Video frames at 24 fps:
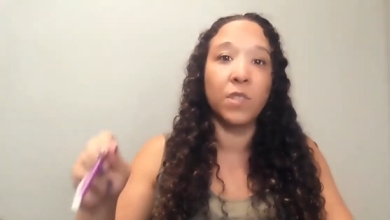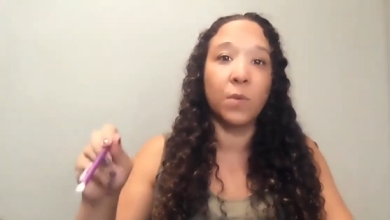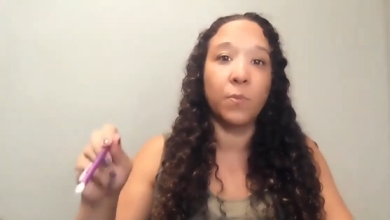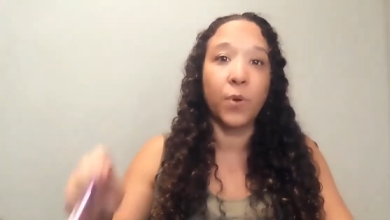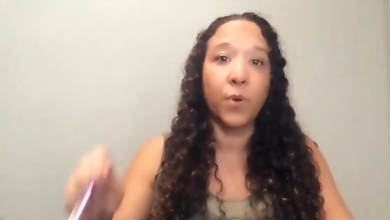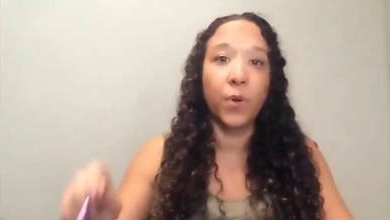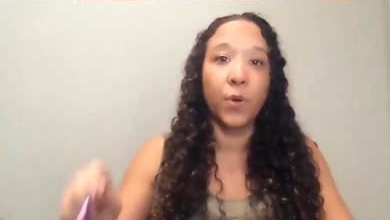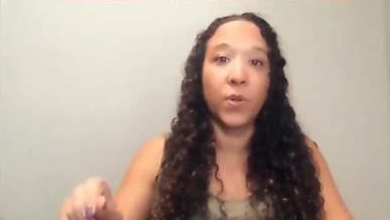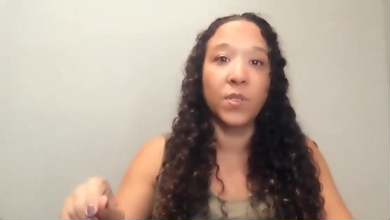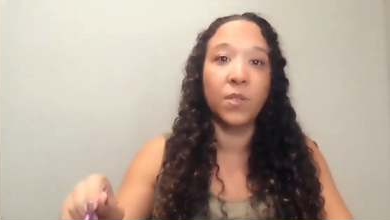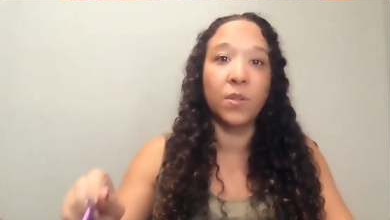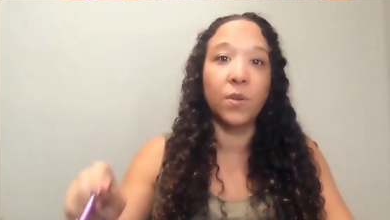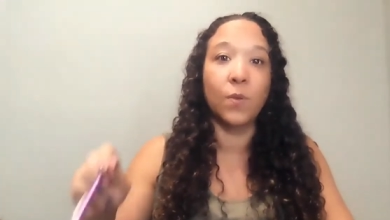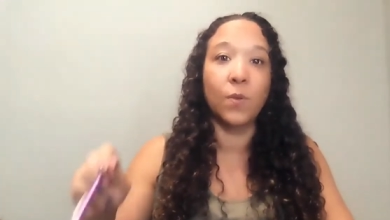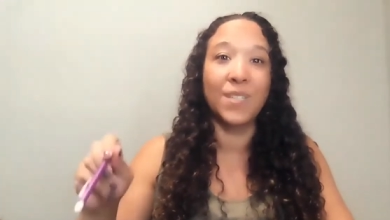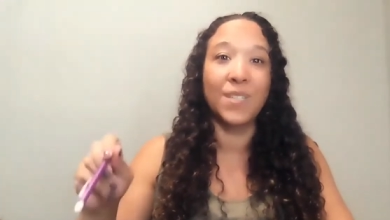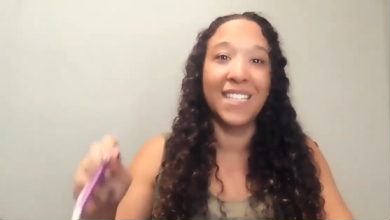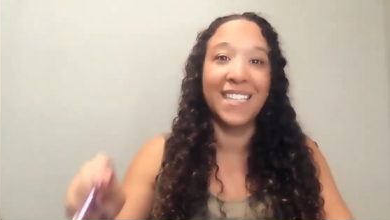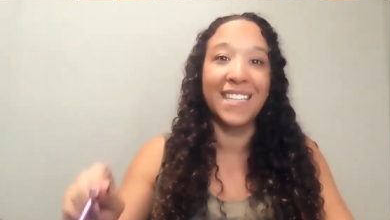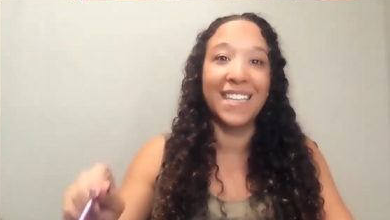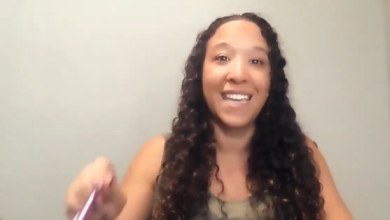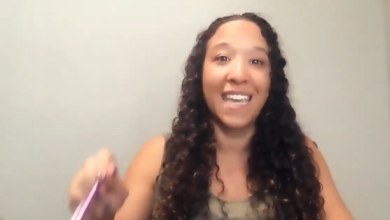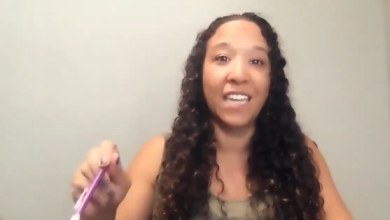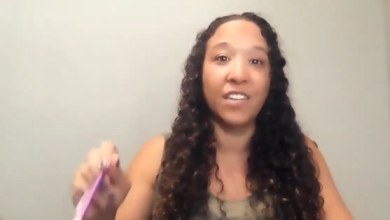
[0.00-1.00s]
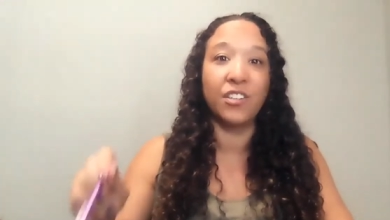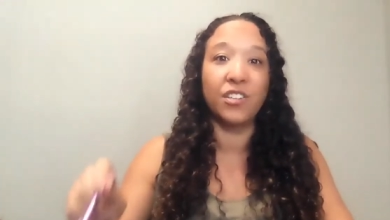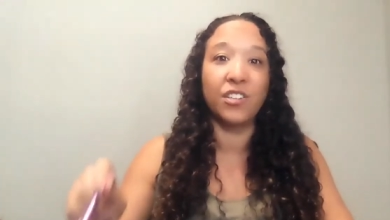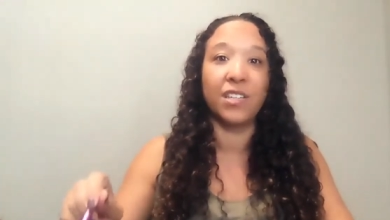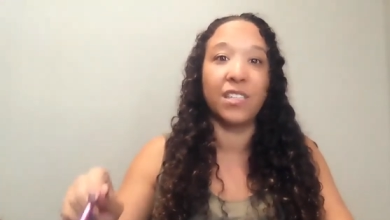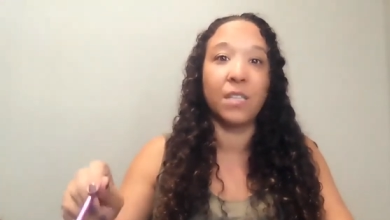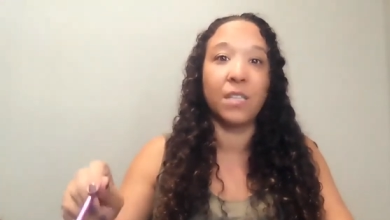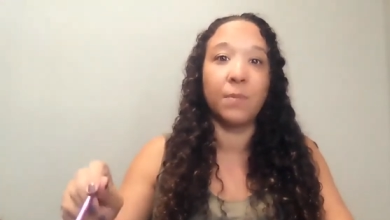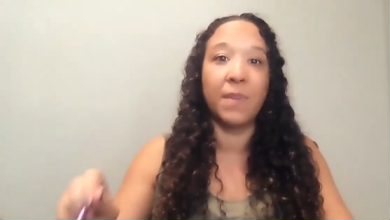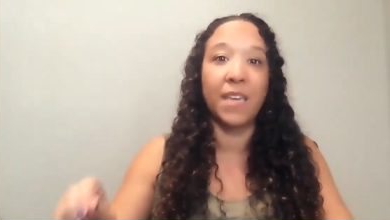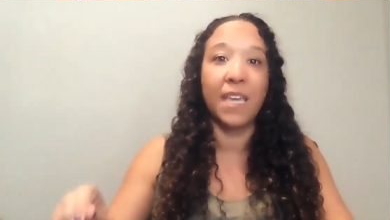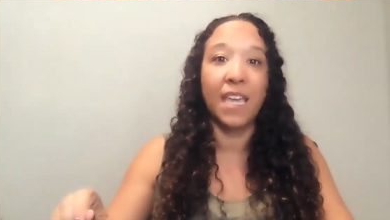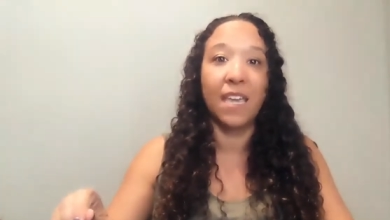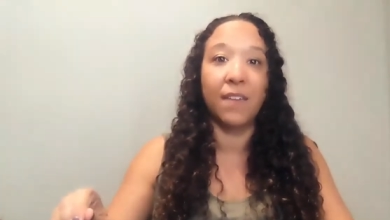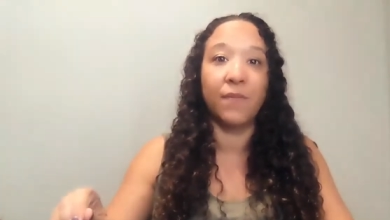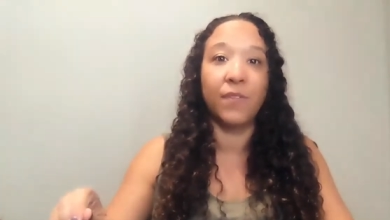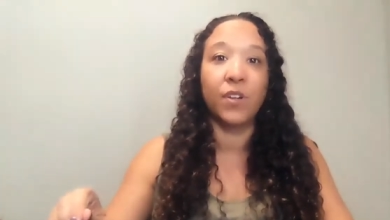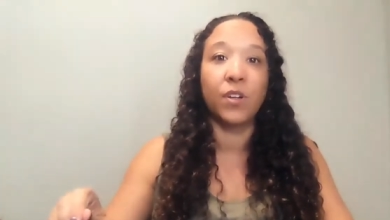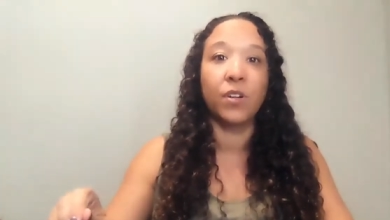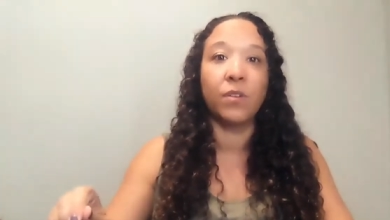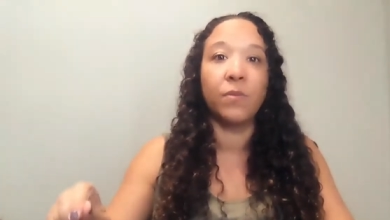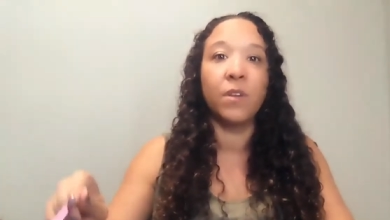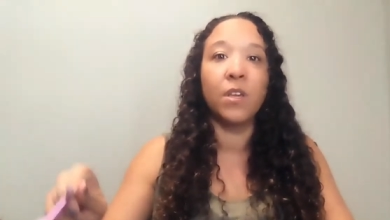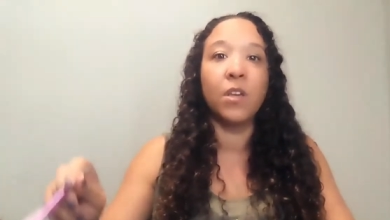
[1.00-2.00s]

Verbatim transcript: the person who's engaging in the behavior,